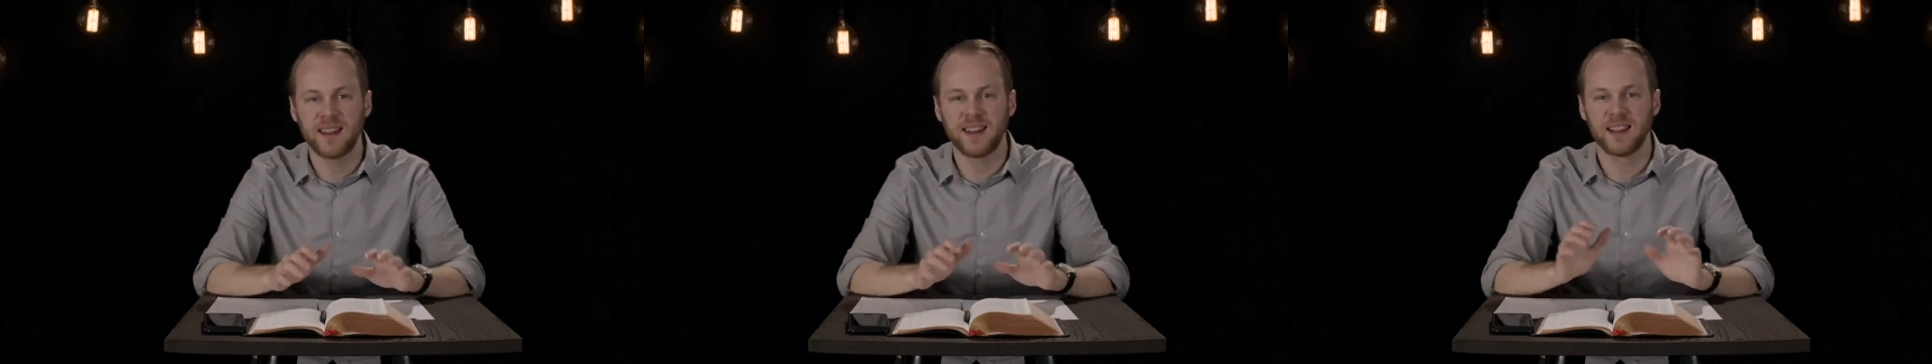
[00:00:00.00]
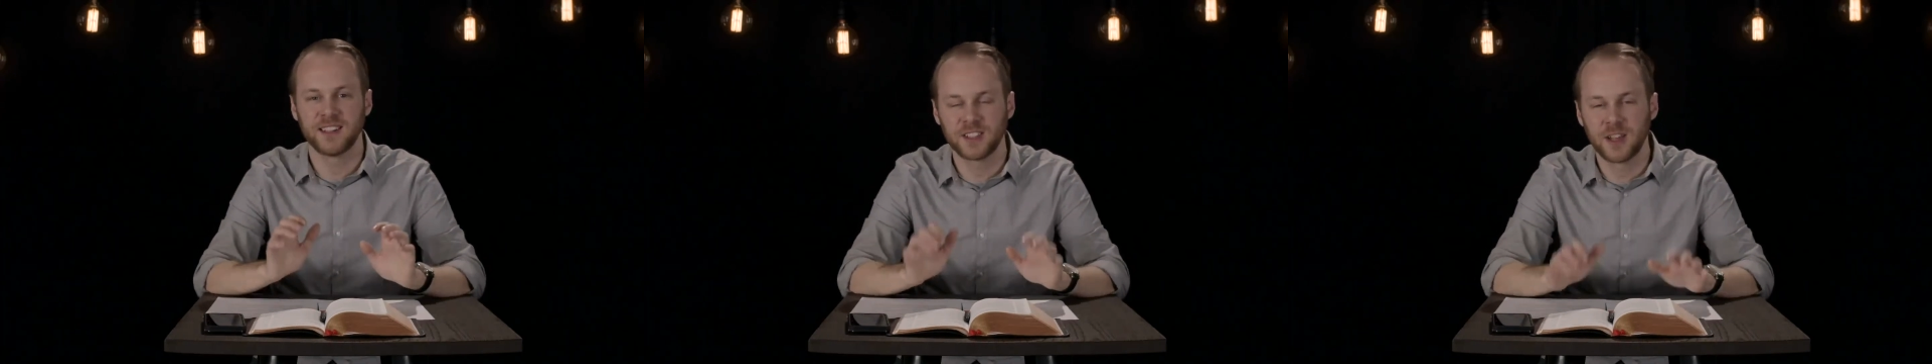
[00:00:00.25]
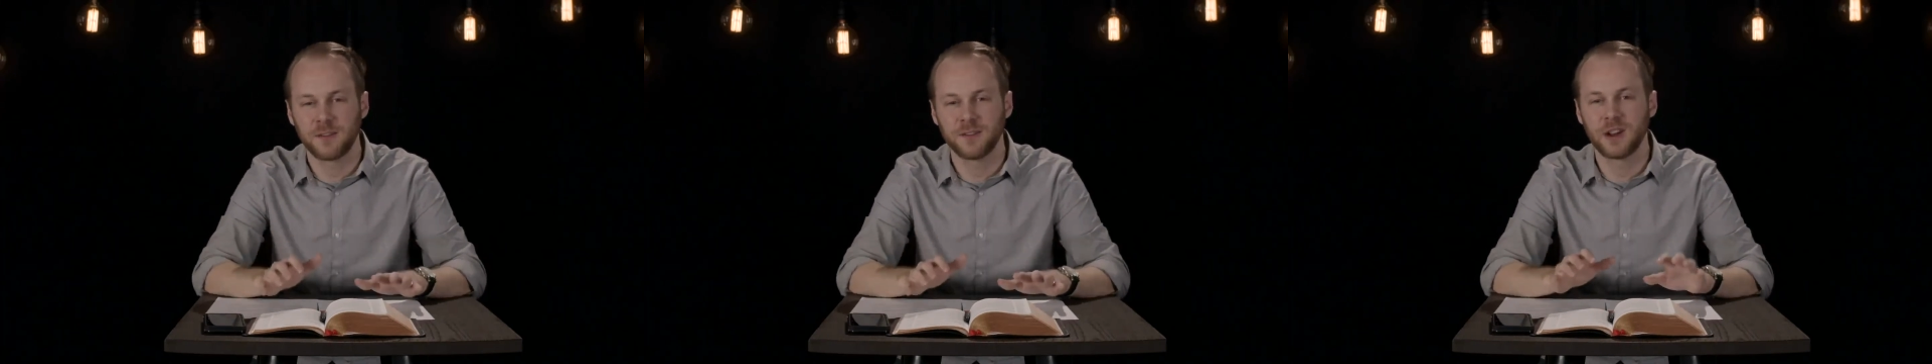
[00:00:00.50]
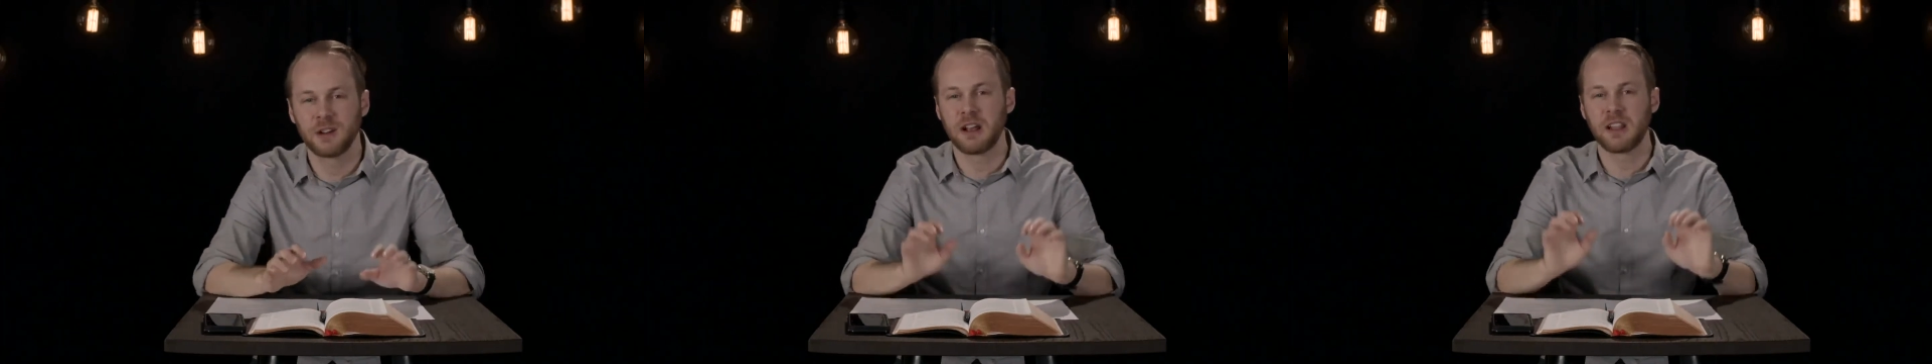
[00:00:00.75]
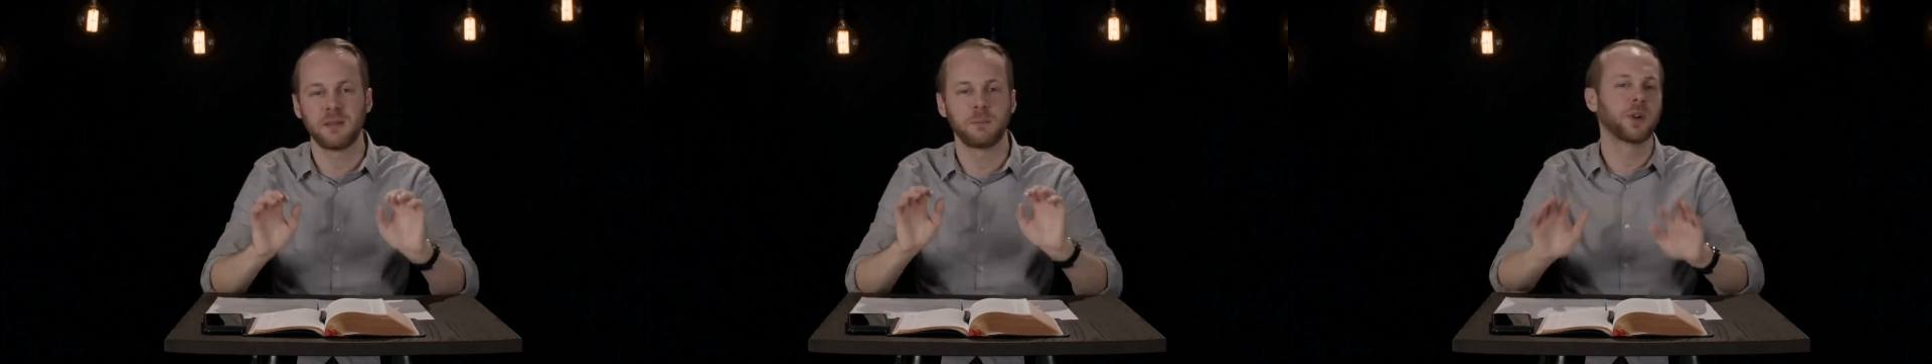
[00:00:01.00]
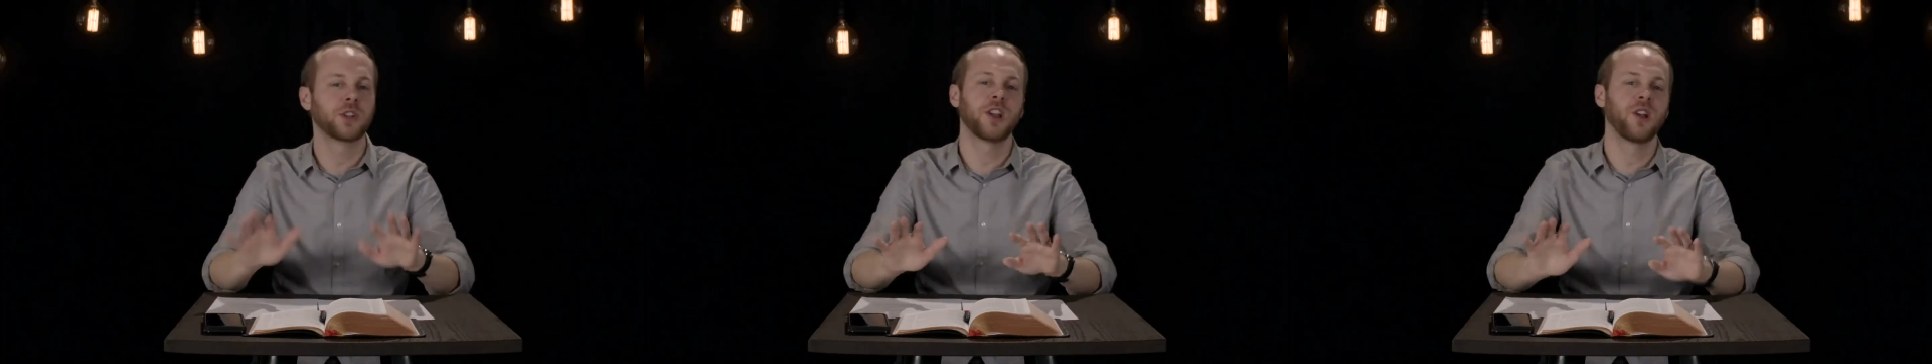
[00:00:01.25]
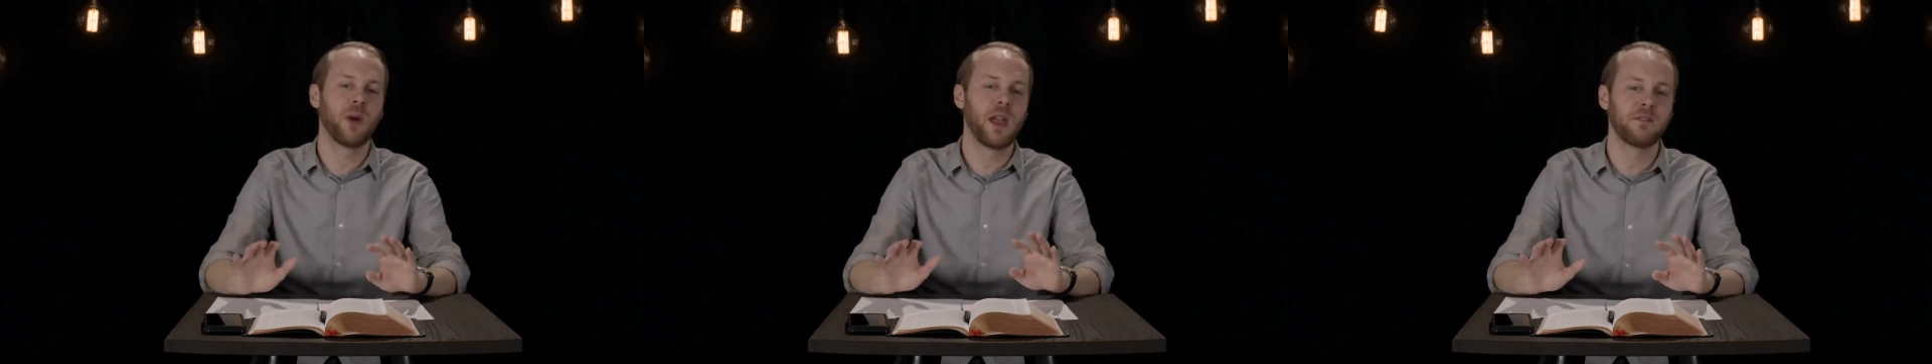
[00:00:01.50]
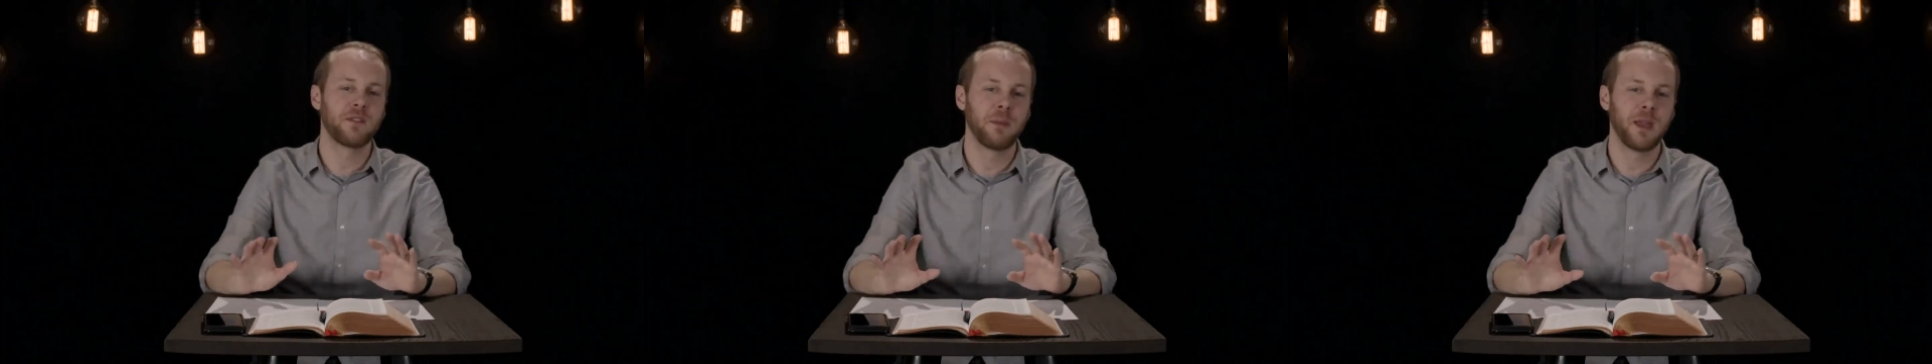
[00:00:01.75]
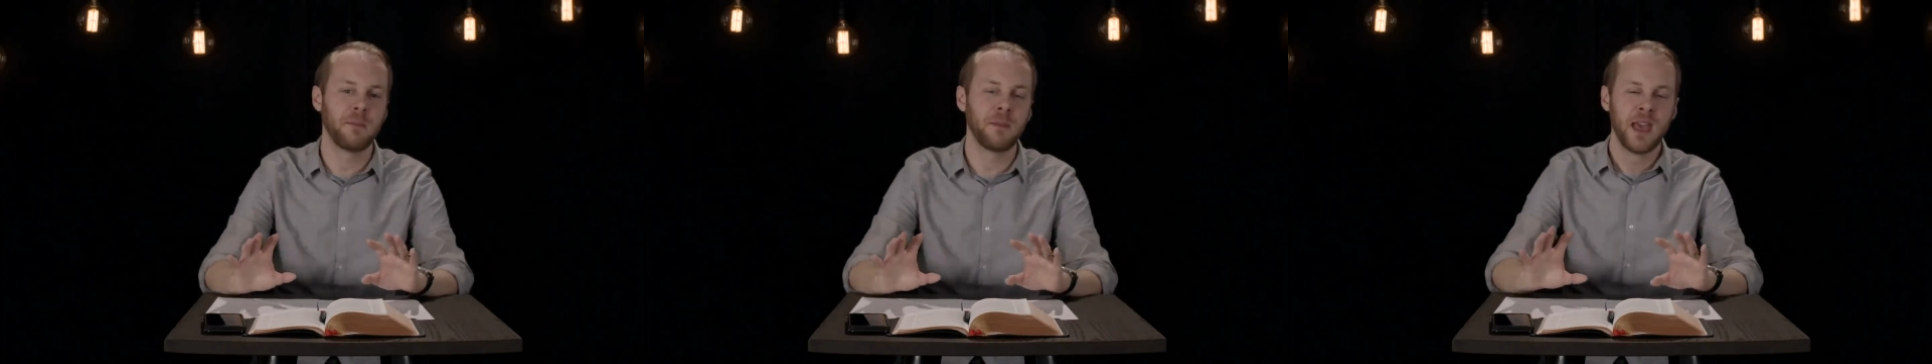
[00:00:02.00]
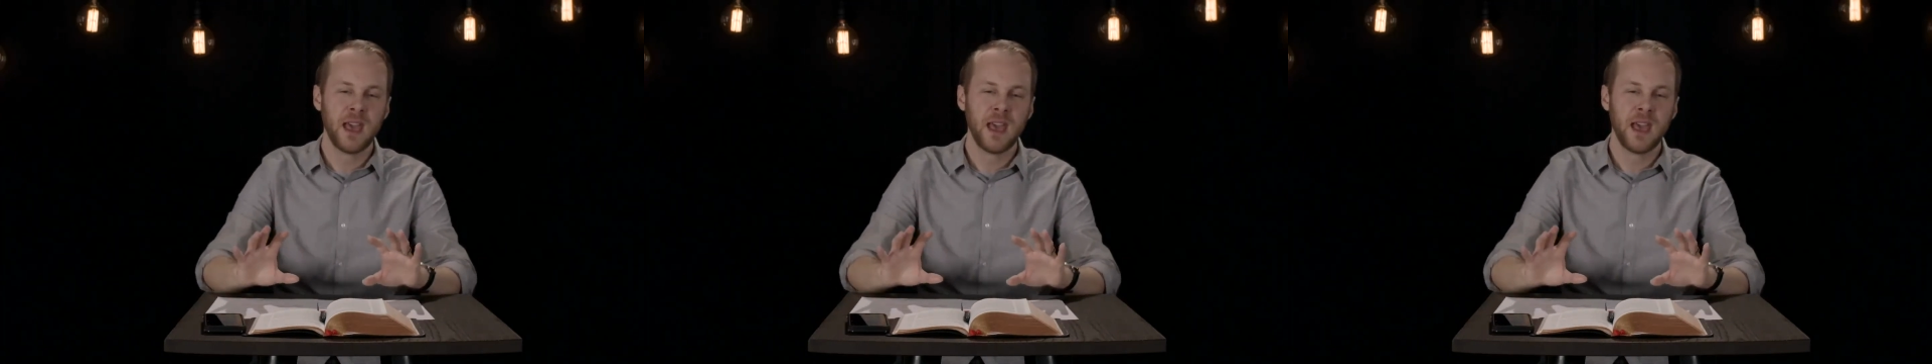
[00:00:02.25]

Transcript: and suffering rather than pushing away from him,